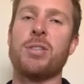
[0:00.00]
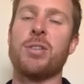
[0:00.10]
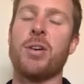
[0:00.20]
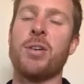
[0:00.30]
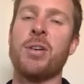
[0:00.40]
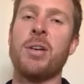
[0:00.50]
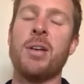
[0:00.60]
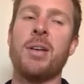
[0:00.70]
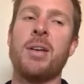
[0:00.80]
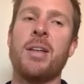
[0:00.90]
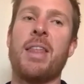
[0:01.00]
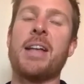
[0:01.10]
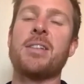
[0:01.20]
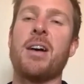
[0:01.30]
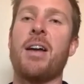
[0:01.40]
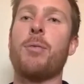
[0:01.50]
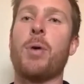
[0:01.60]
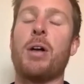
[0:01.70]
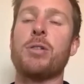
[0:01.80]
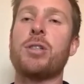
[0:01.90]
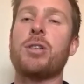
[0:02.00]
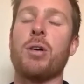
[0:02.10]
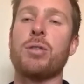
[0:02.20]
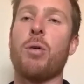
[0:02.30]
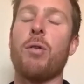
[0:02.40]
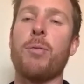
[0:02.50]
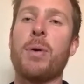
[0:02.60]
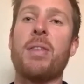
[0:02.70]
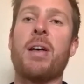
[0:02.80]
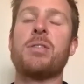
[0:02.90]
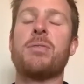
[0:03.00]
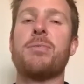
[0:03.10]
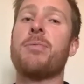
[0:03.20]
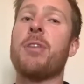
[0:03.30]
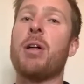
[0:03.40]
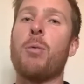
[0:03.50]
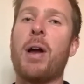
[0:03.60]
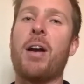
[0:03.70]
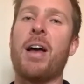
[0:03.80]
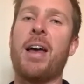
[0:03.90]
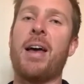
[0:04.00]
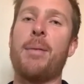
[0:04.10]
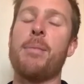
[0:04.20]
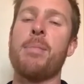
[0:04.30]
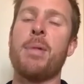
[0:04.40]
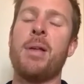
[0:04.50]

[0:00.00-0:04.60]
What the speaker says: So that's kind of what I'll start off with. I'll feel where I am.